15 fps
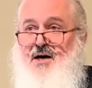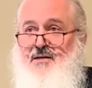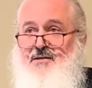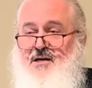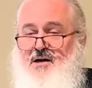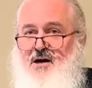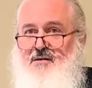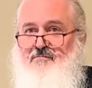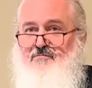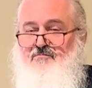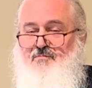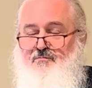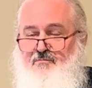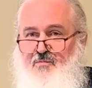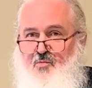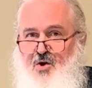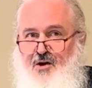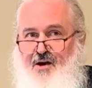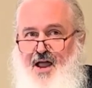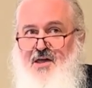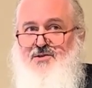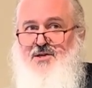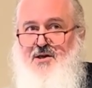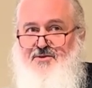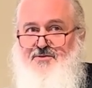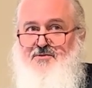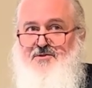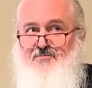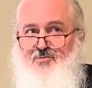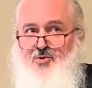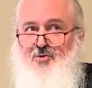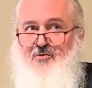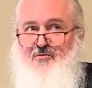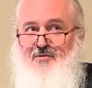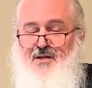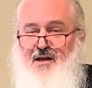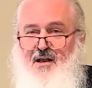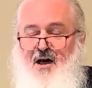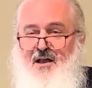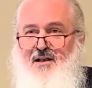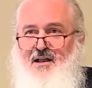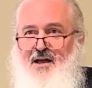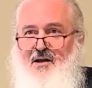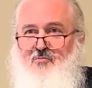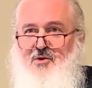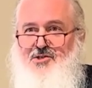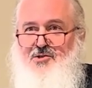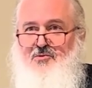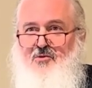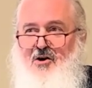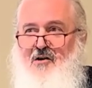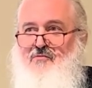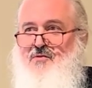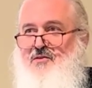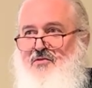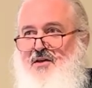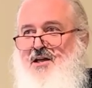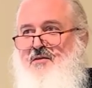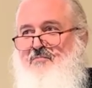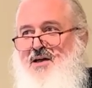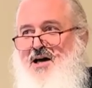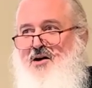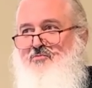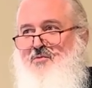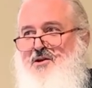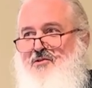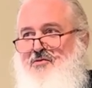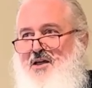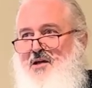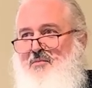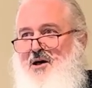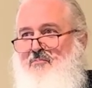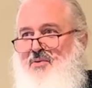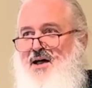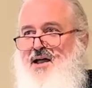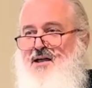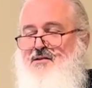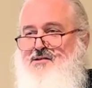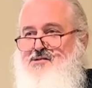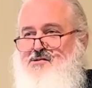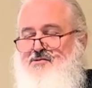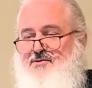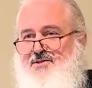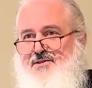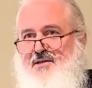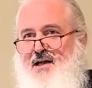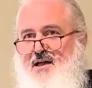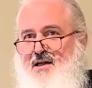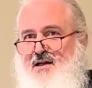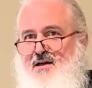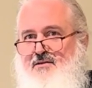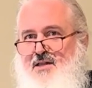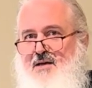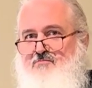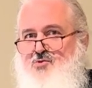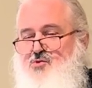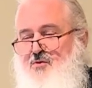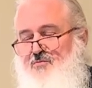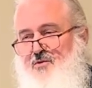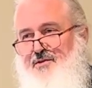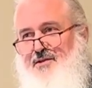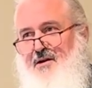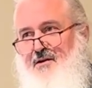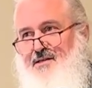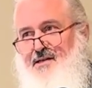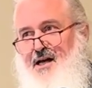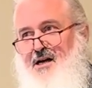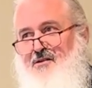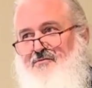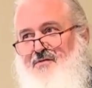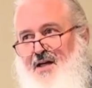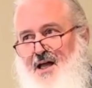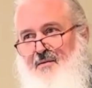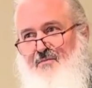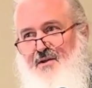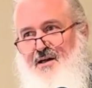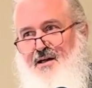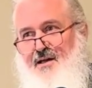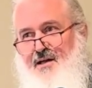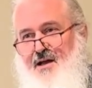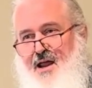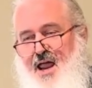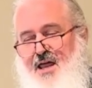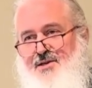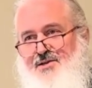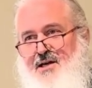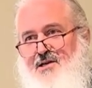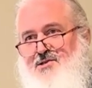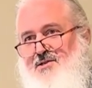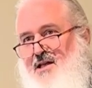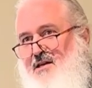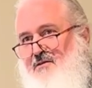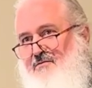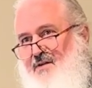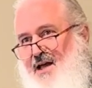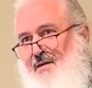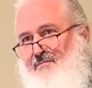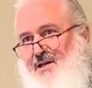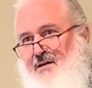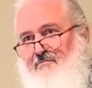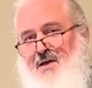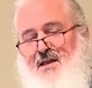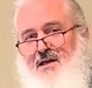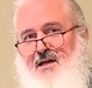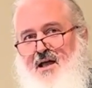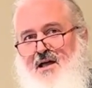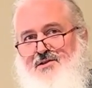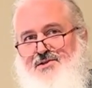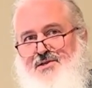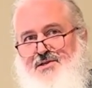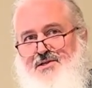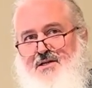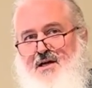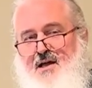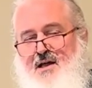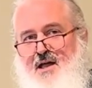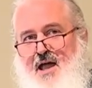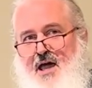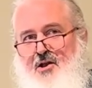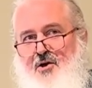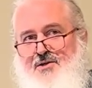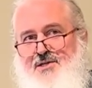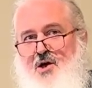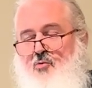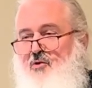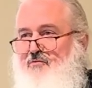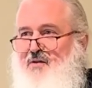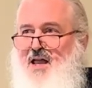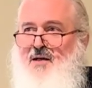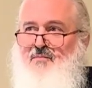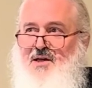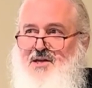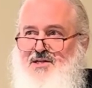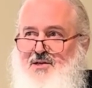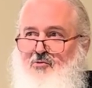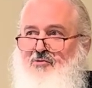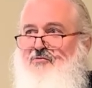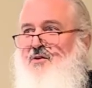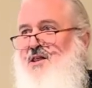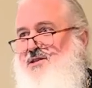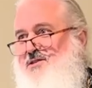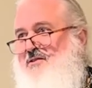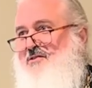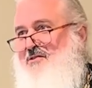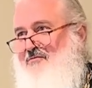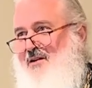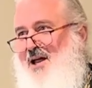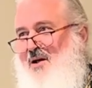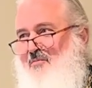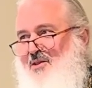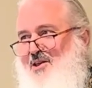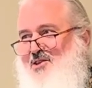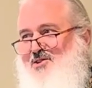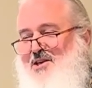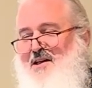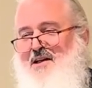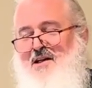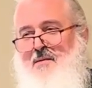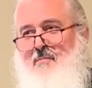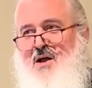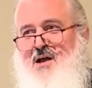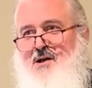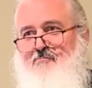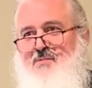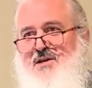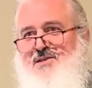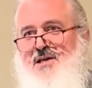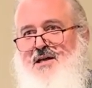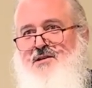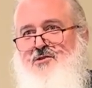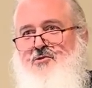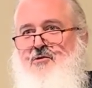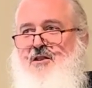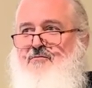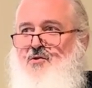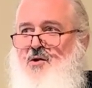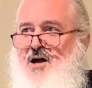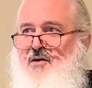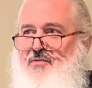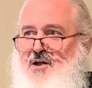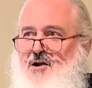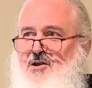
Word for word: But when our ancestors moved, unlike what you often think about when you think about pioneers, they moved with their entire family and extended family in many cases and also with families that were friends of their families because they knew that if you're out